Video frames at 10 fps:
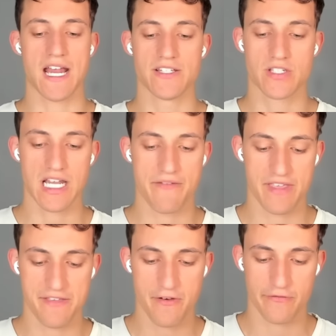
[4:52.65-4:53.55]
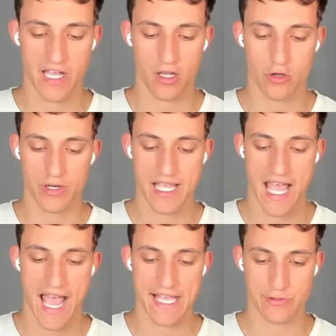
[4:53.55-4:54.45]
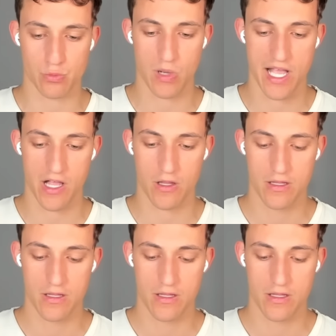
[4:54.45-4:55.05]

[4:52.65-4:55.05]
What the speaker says: And he's going to have Evo Valkyrie as well,